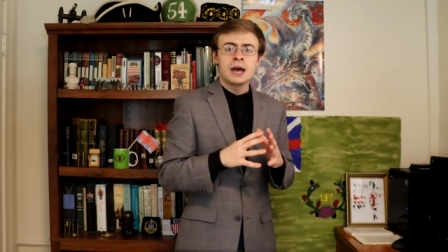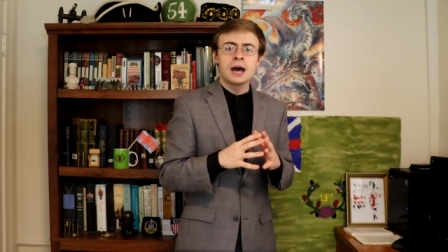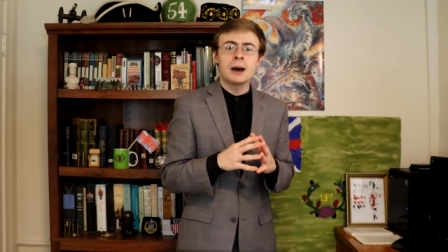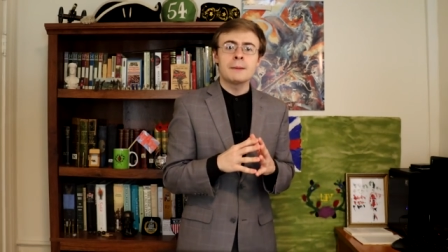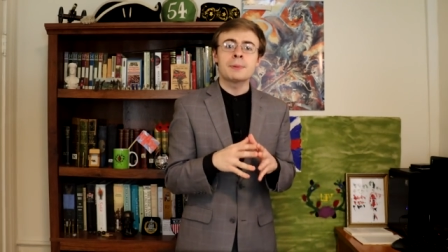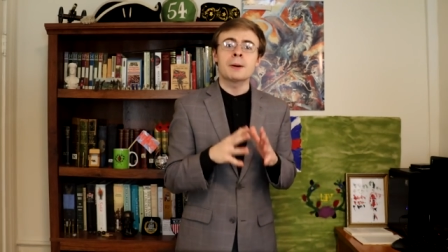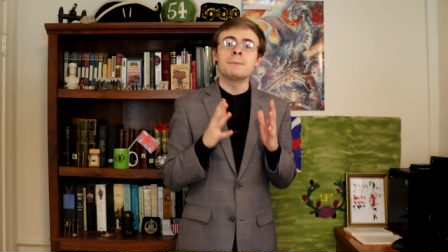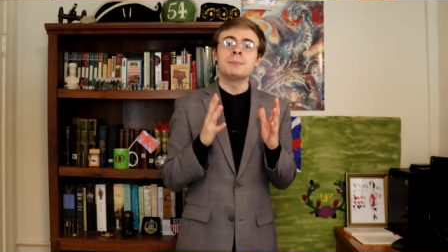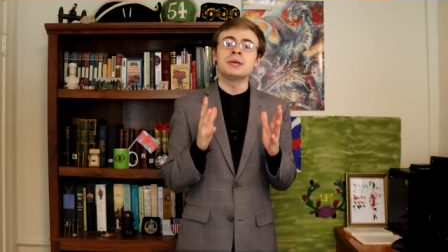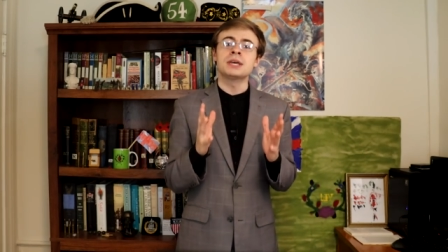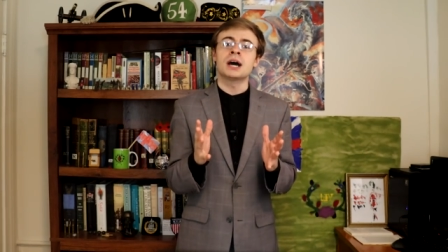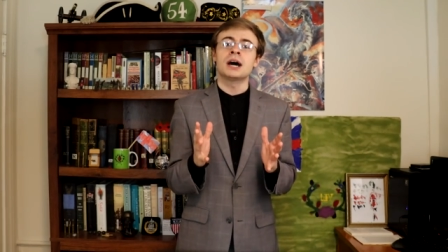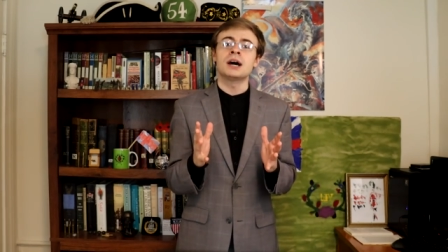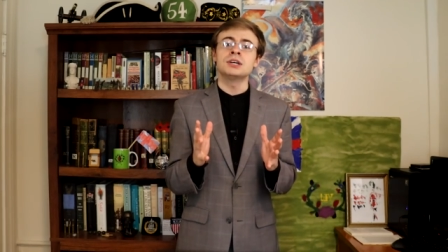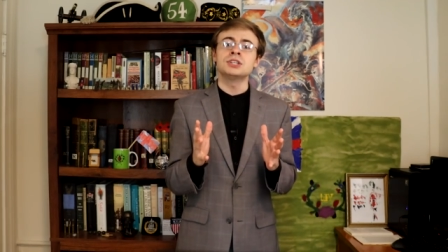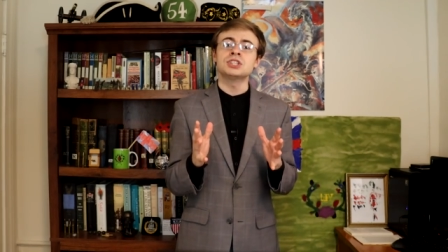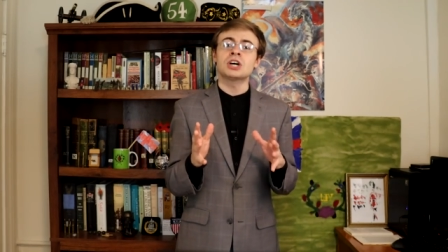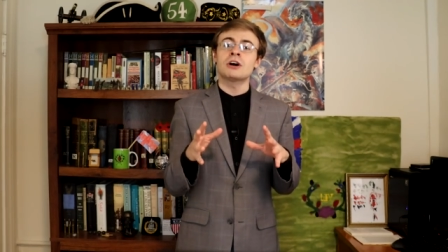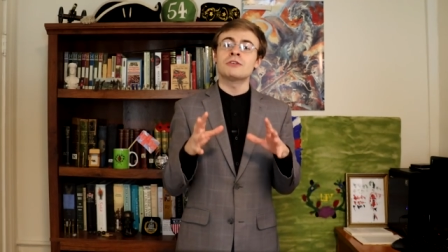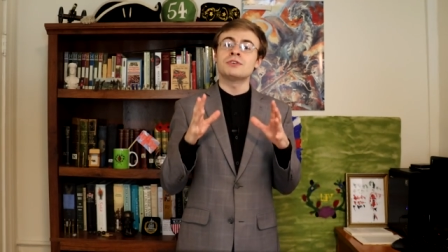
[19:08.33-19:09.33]
uh, but
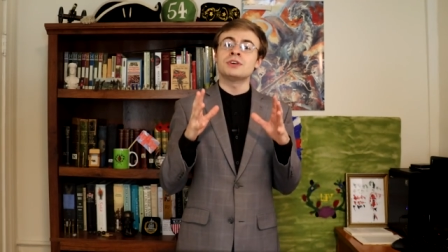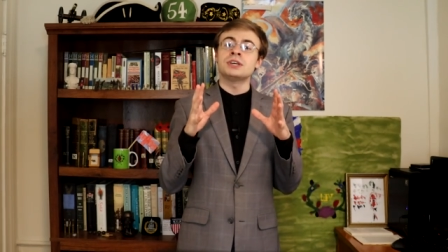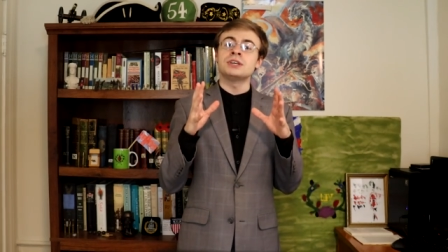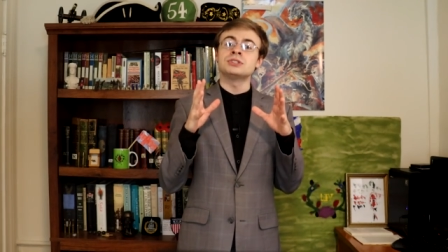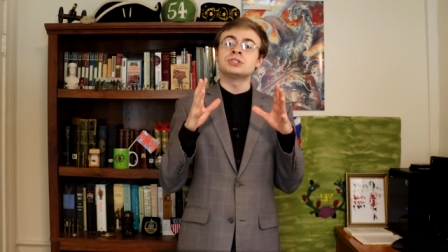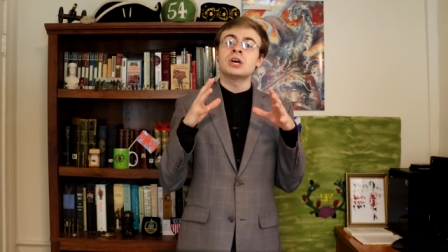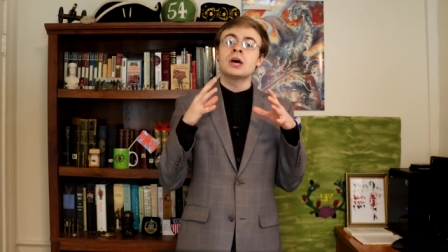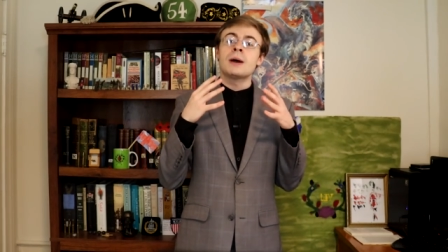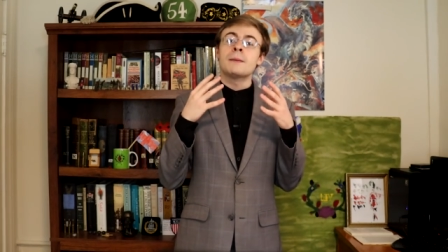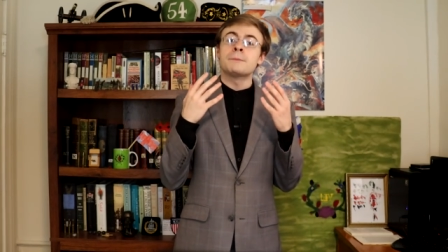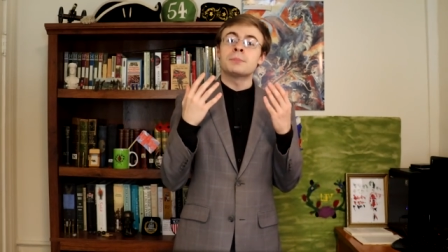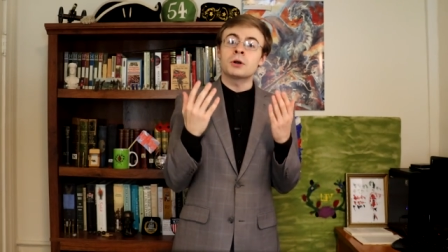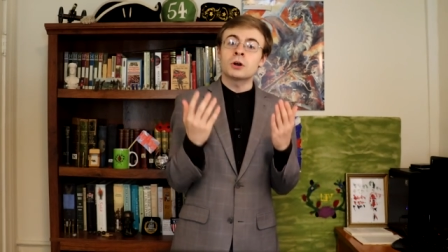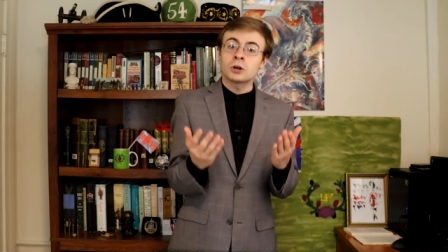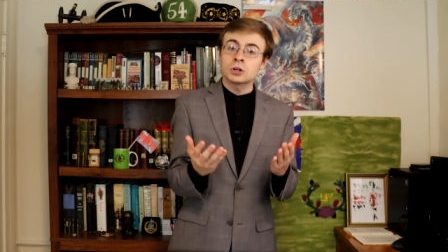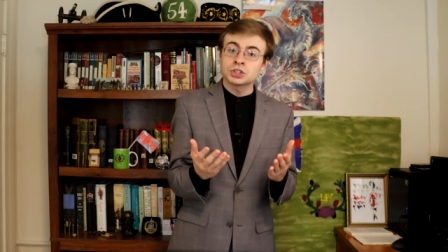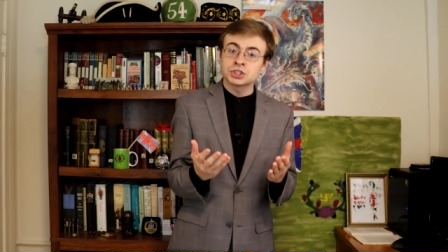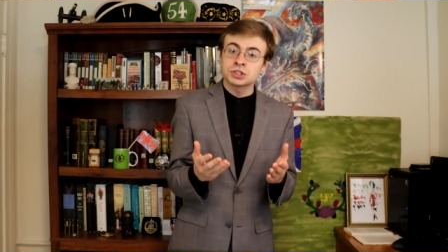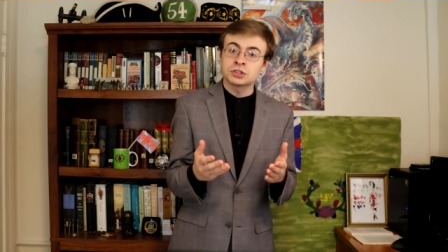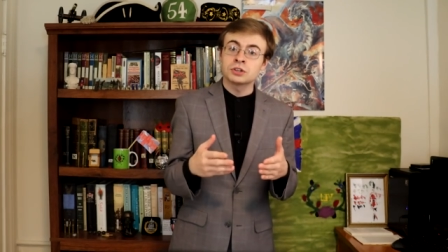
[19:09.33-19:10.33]
because of his
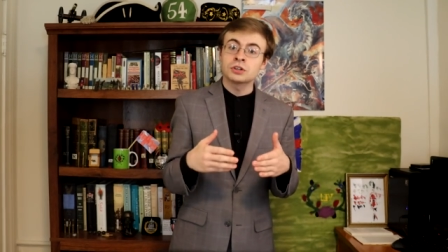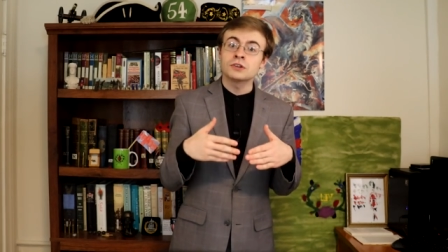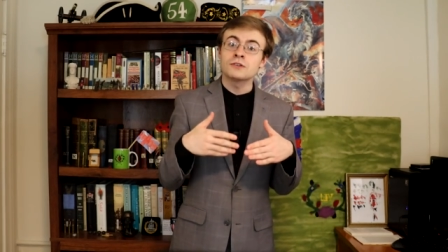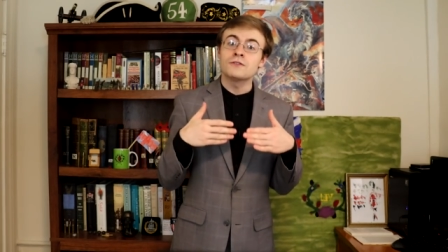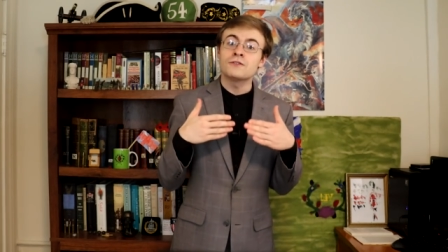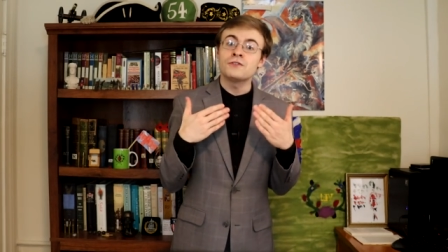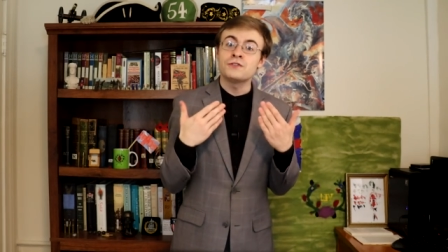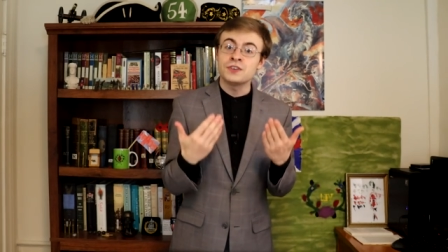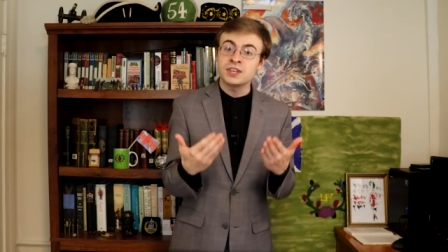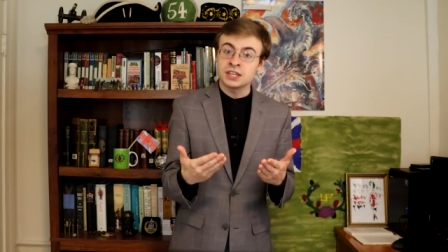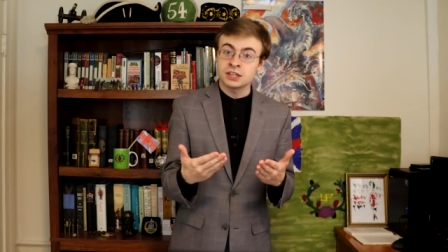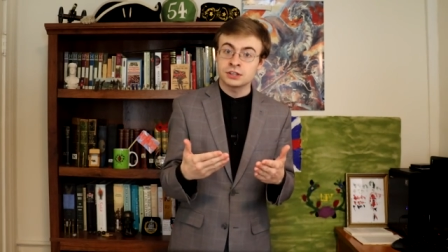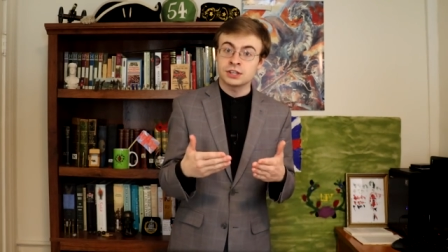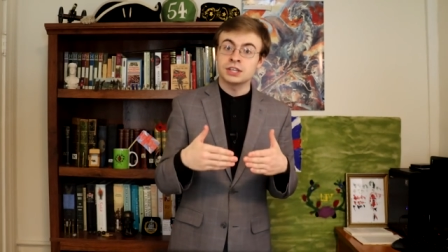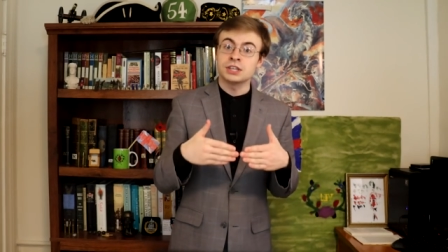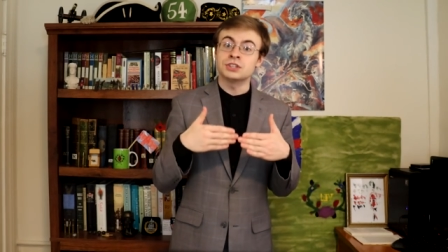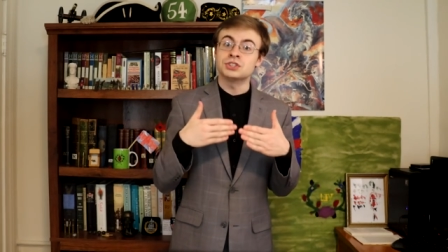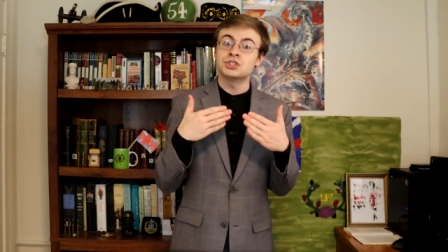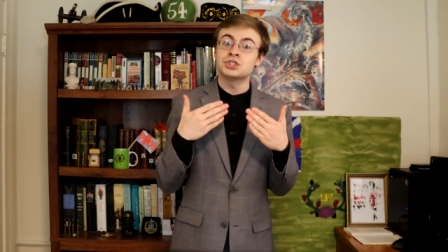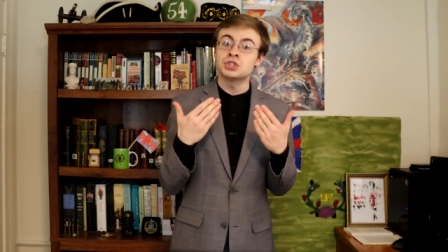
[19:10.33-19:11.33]
personal
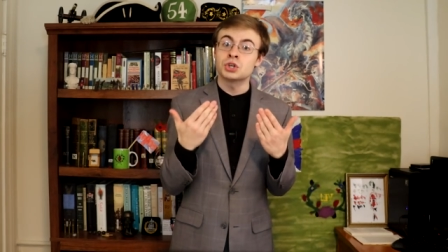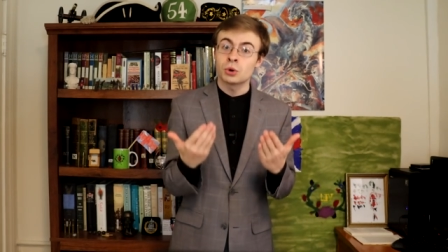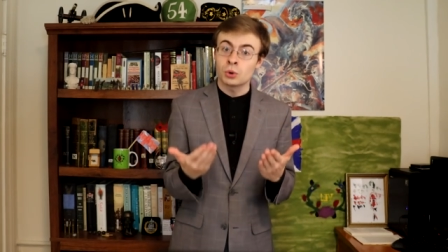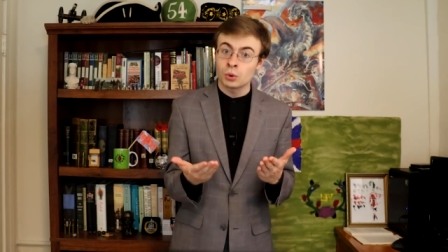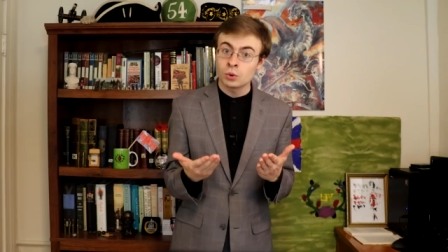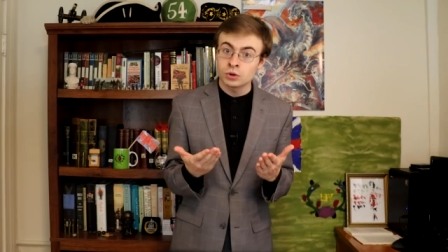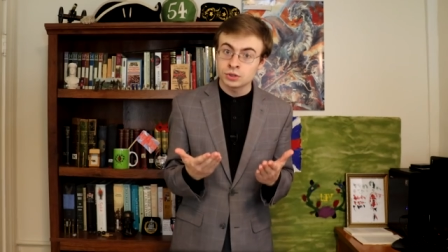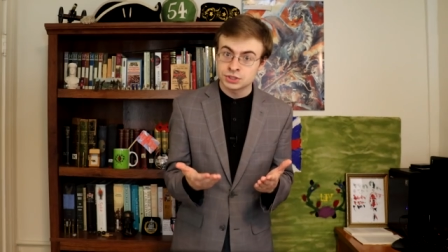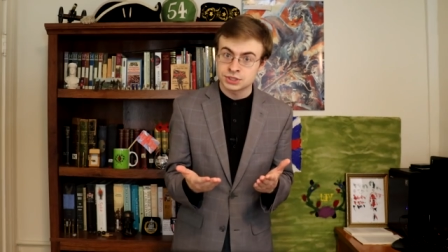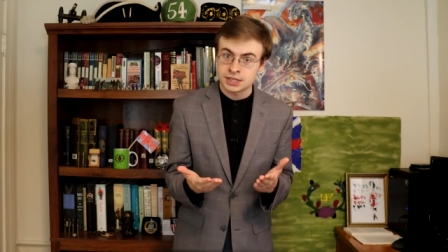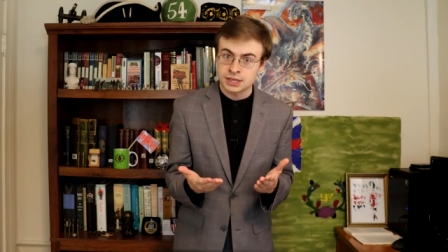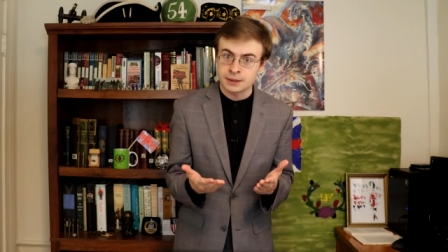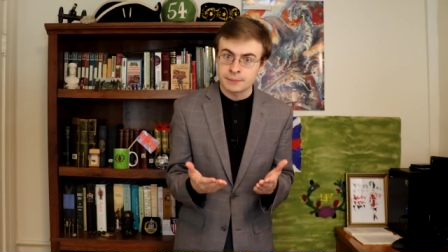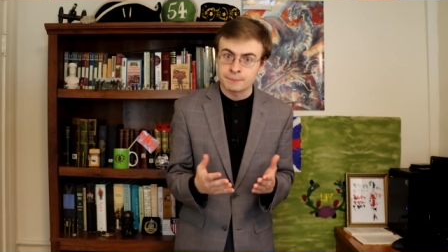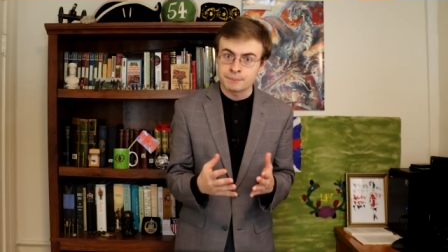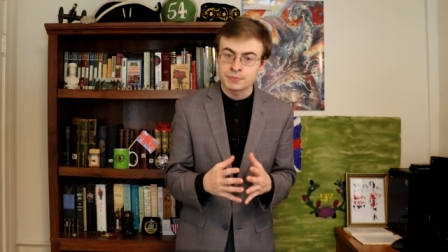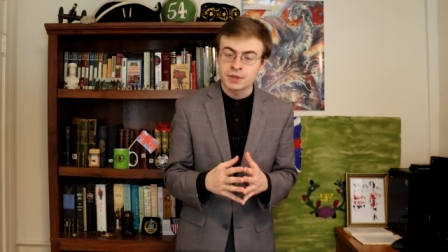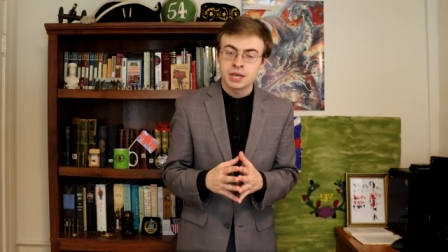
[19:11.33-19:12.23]
feelings towards him